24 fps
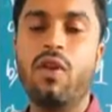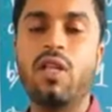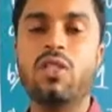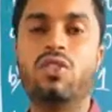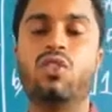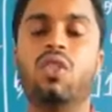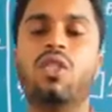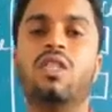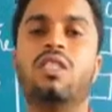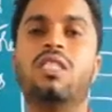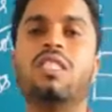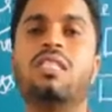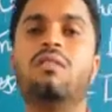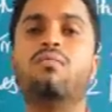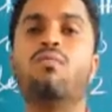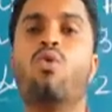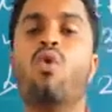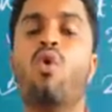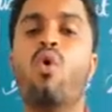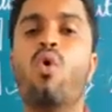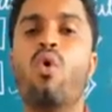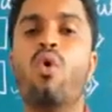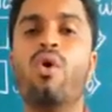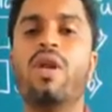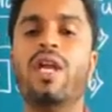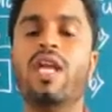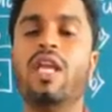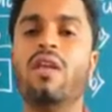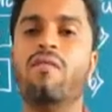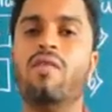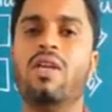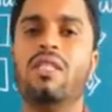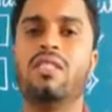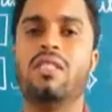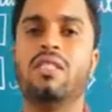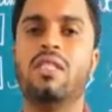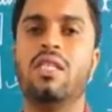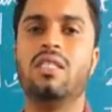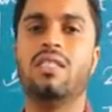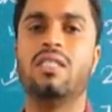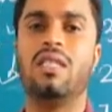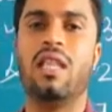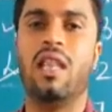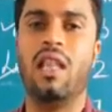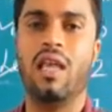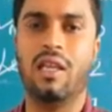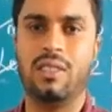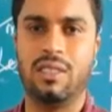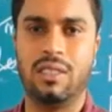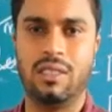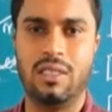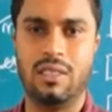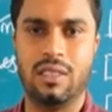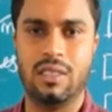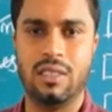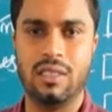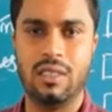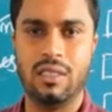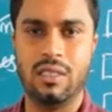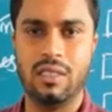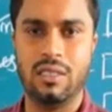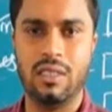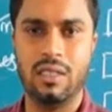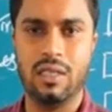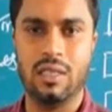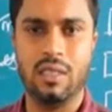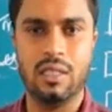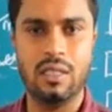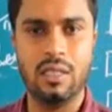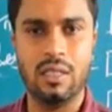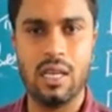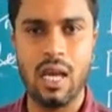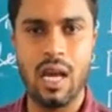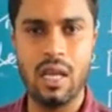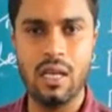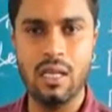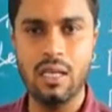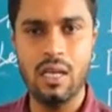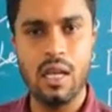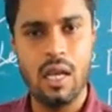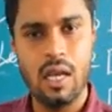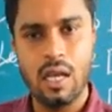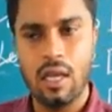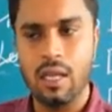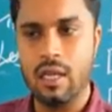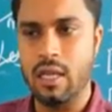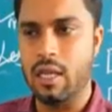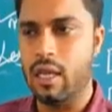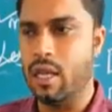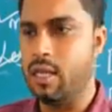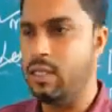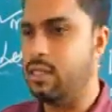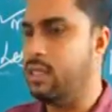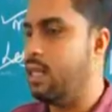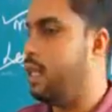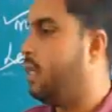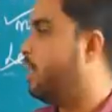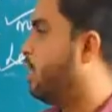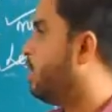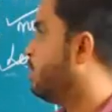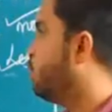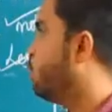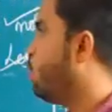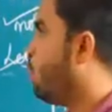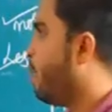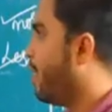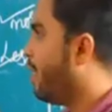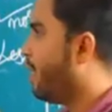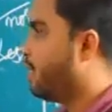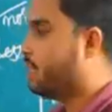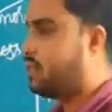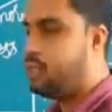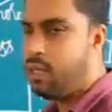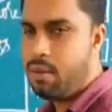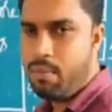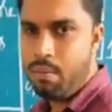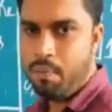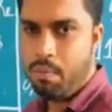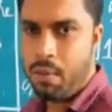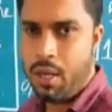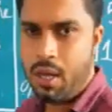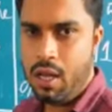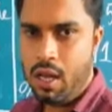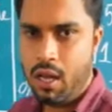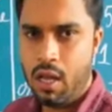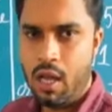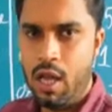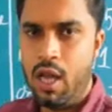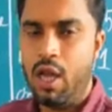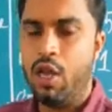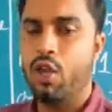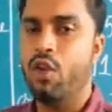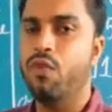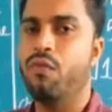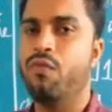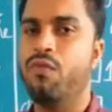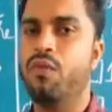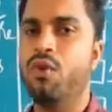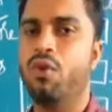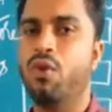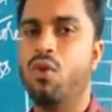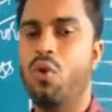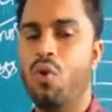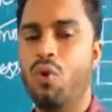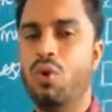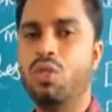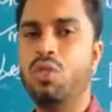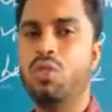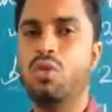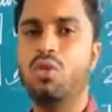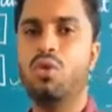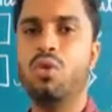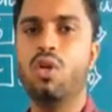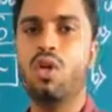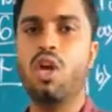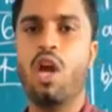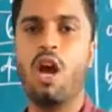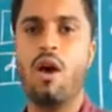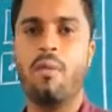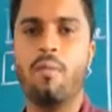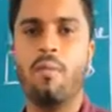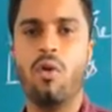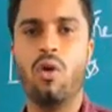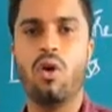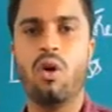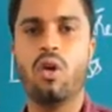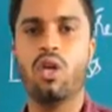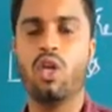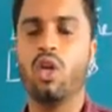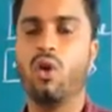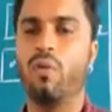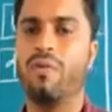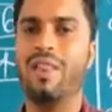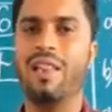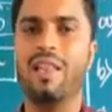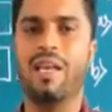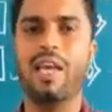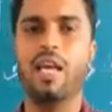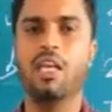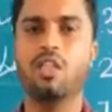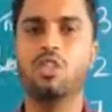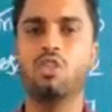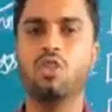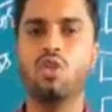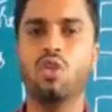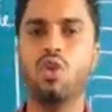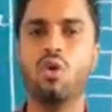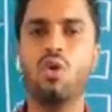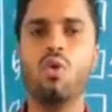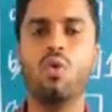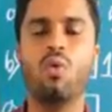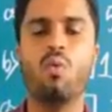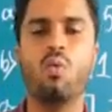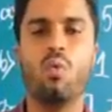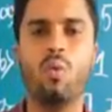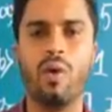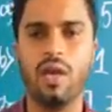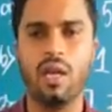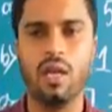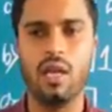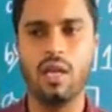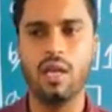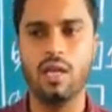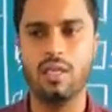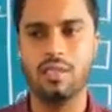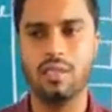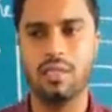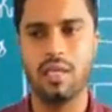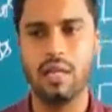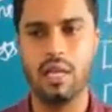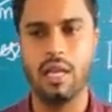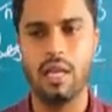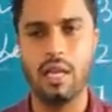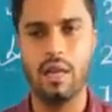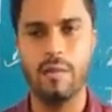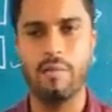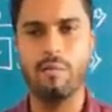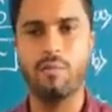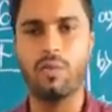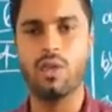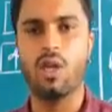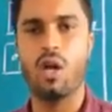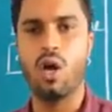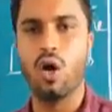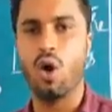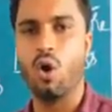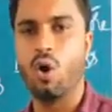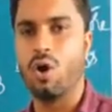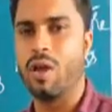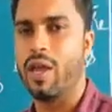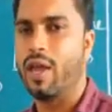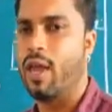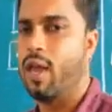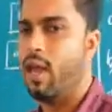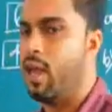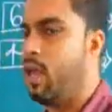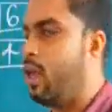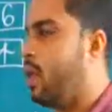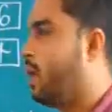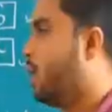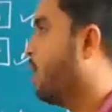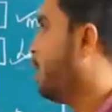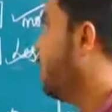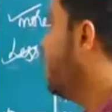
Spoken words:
which is more and which is less. Done? Yes, it is very simple. If you go through your book, you will get to know very easily. Okay.